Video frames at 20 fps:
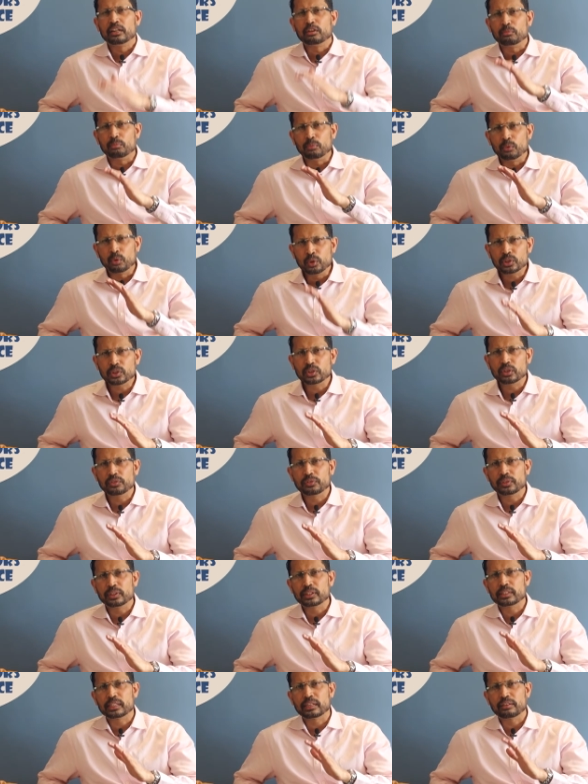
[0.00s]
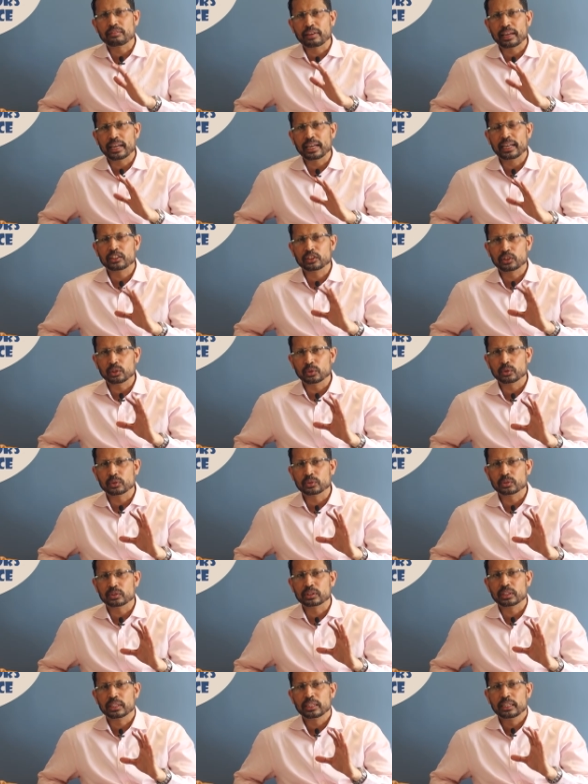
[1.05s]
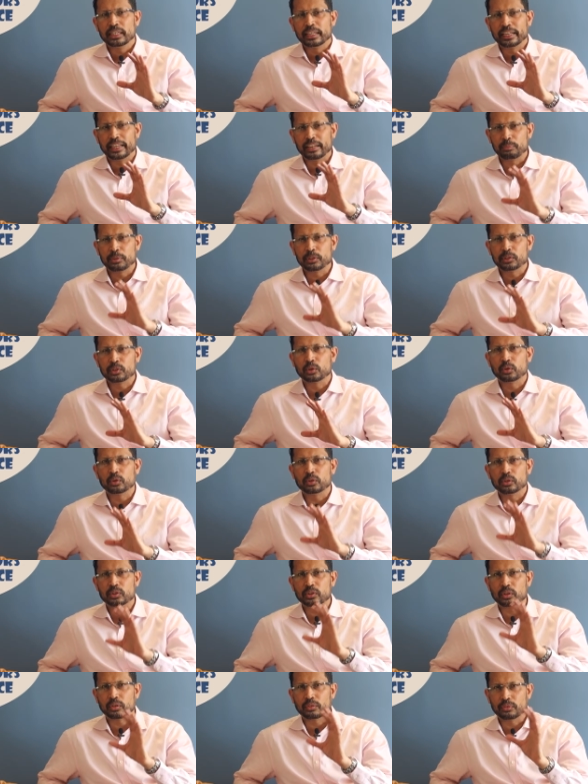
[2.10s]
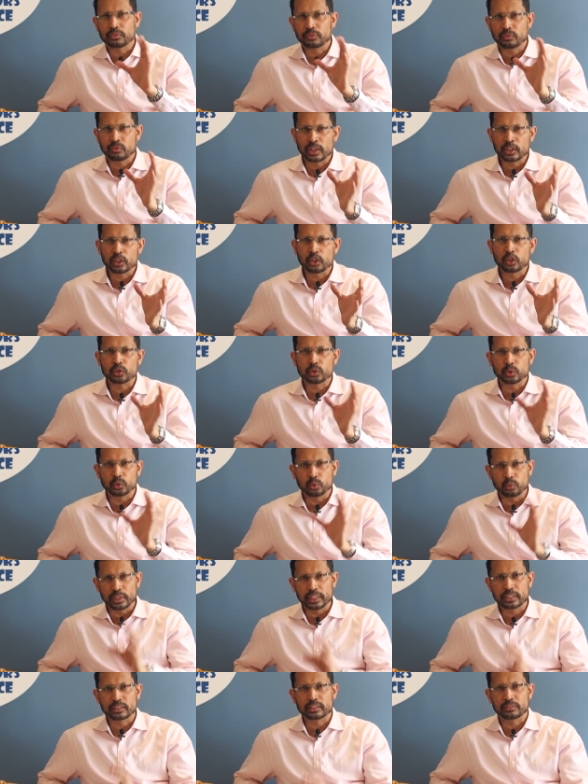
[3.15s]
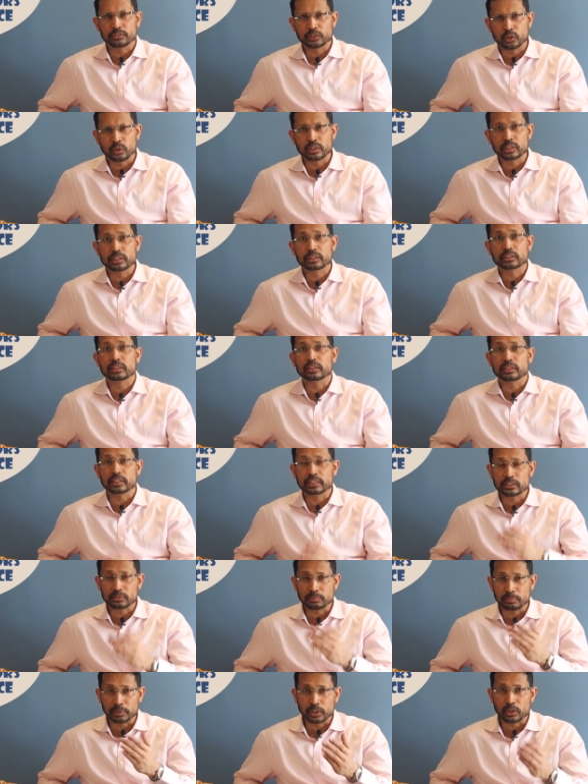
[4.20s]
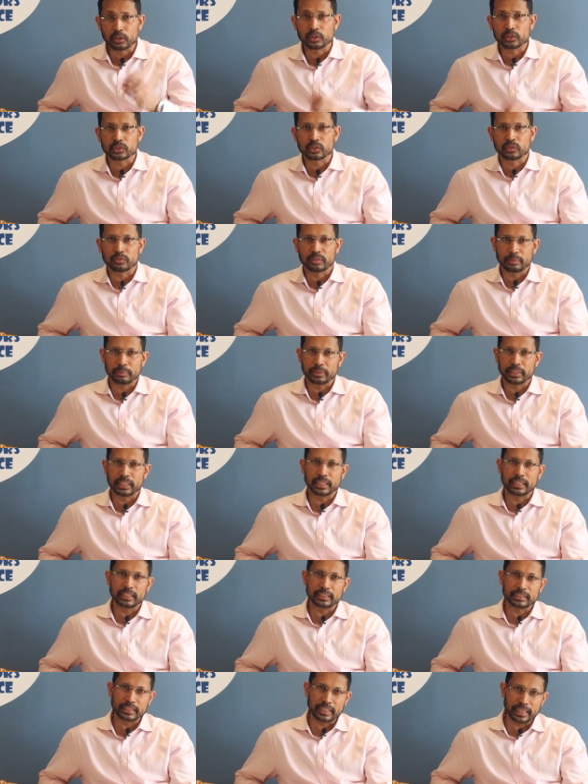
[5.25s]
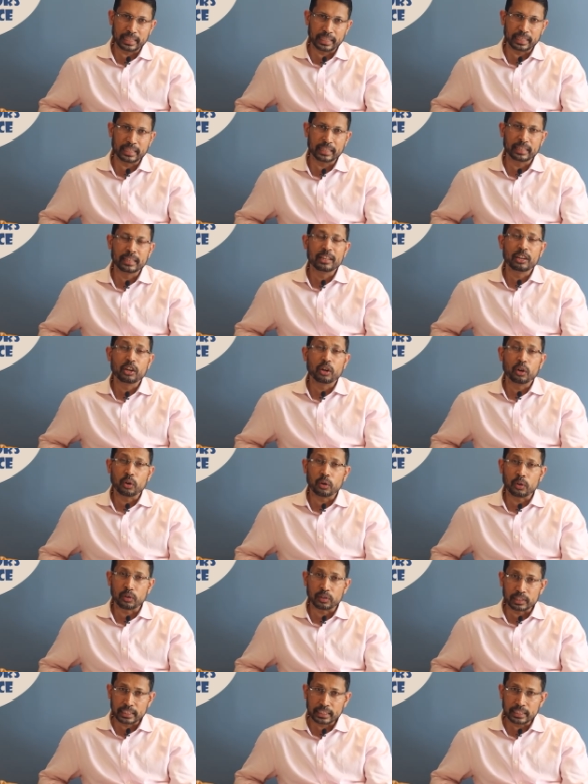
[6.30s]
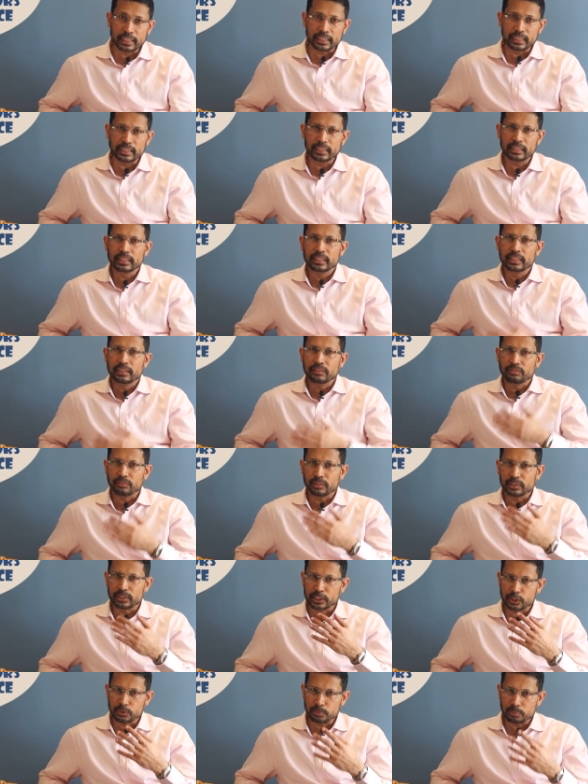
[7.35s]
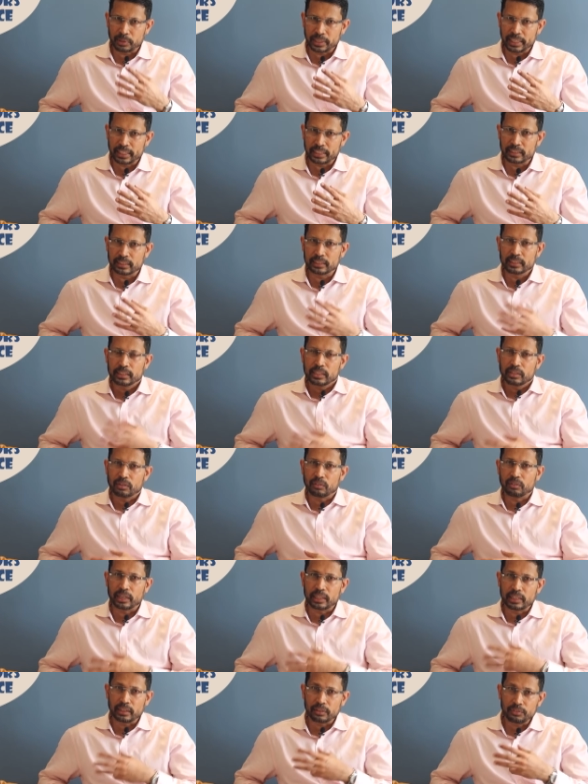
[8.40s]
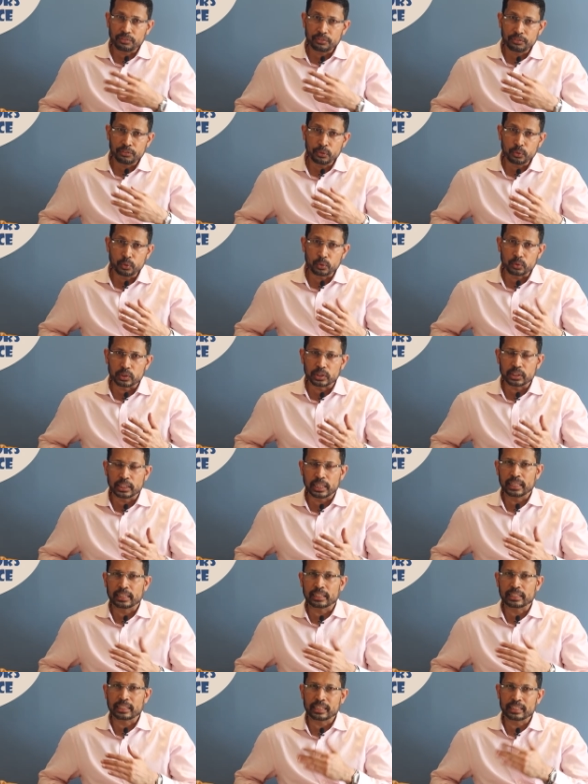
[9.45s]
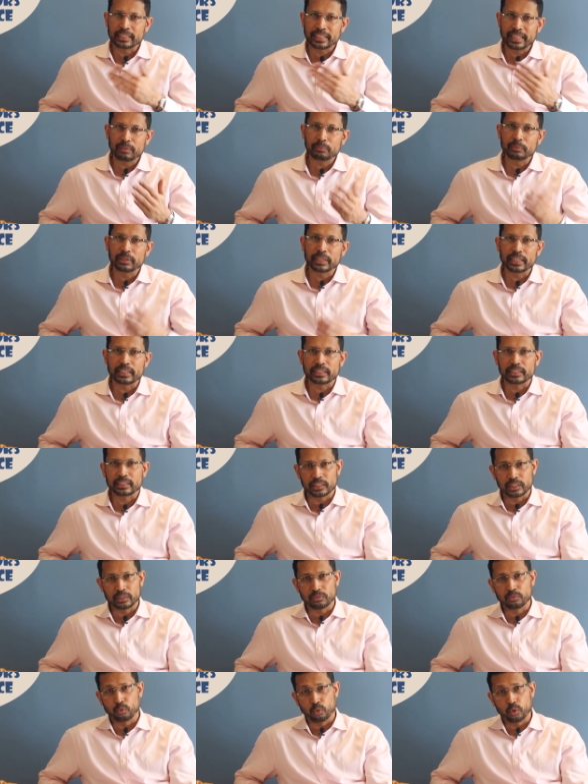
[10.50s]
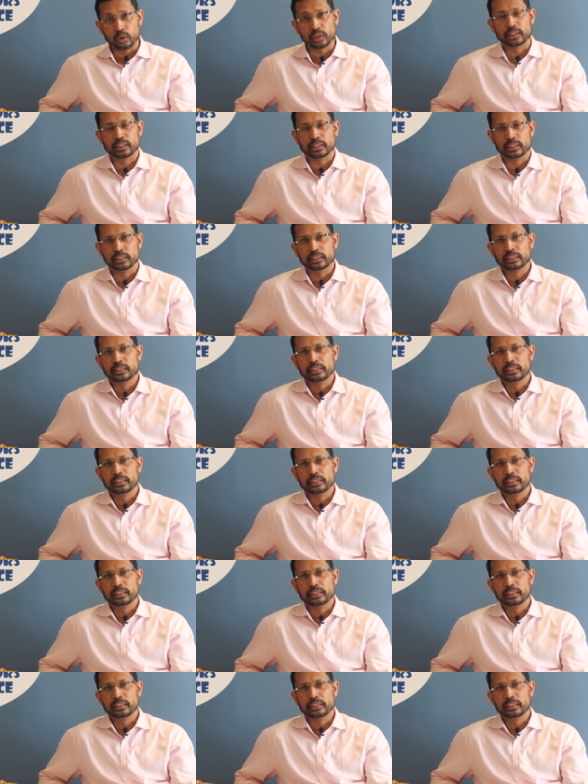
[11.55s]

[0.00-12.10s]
Most of us have had those episodes of 1 or 2 weeks of jaundice is because of hepatitis A or E, which is spread via food and contaminated water.